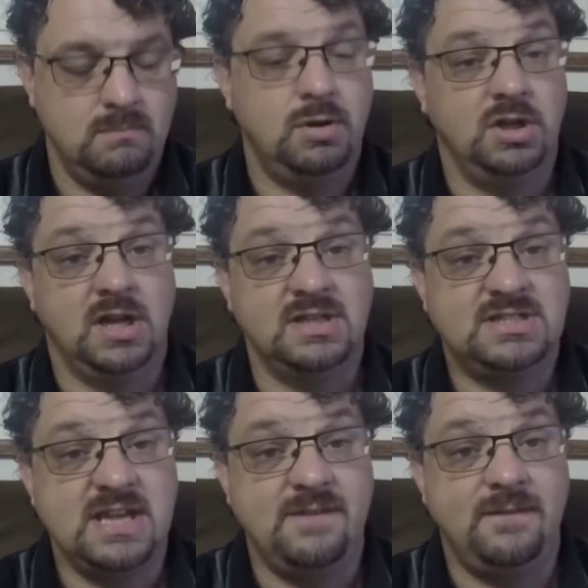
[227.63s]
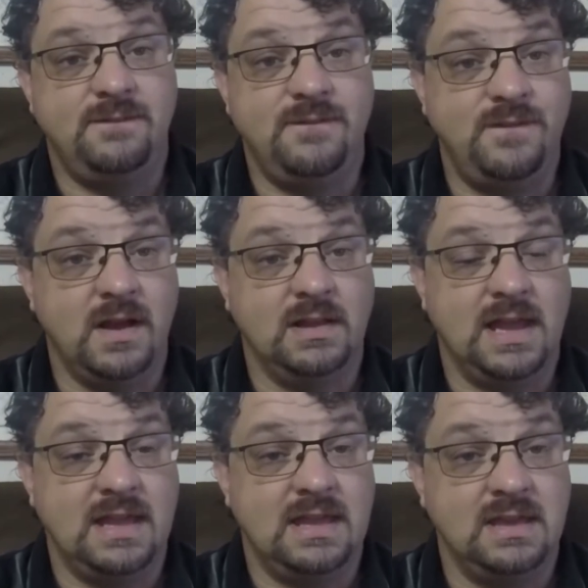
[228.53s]
put it on safe if you felt
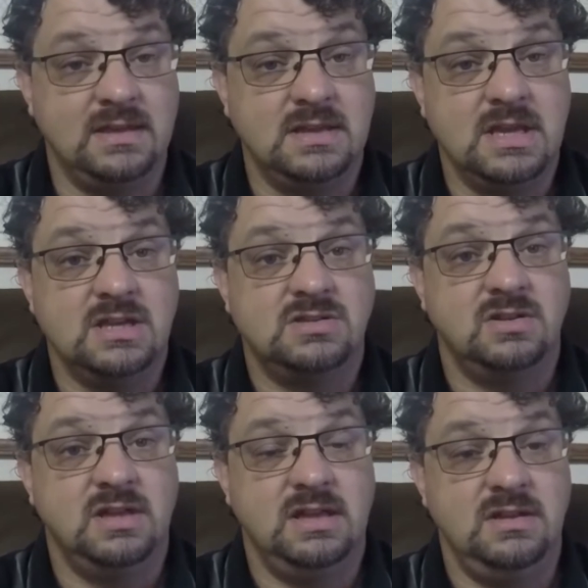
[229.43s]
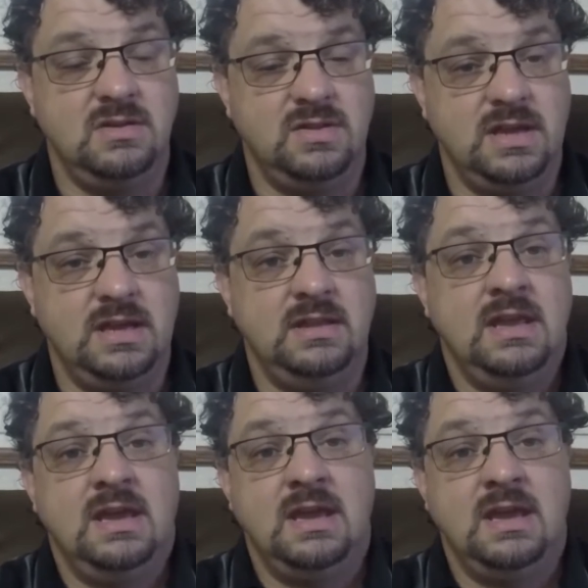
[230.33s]
like it, so that you then